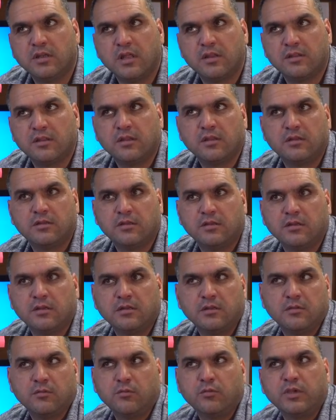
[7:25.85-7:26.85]
the, the
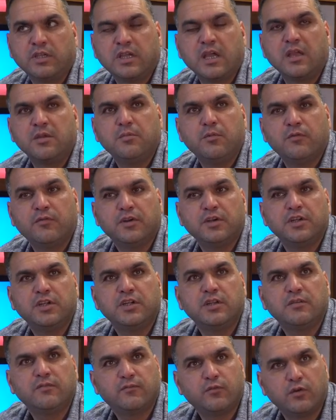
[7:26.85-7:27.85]
we came over
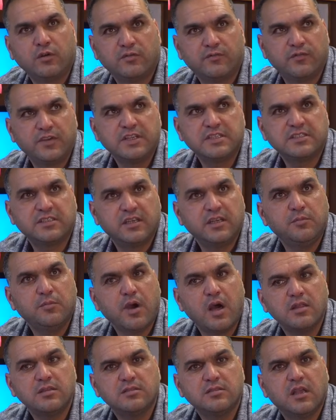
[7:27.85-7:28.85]
here for the first three
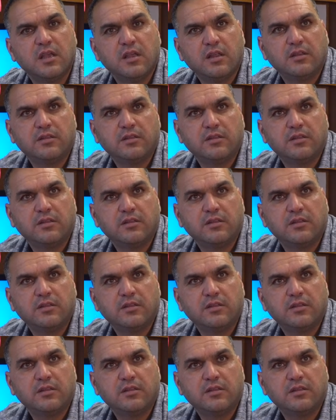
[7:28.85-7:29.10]
months,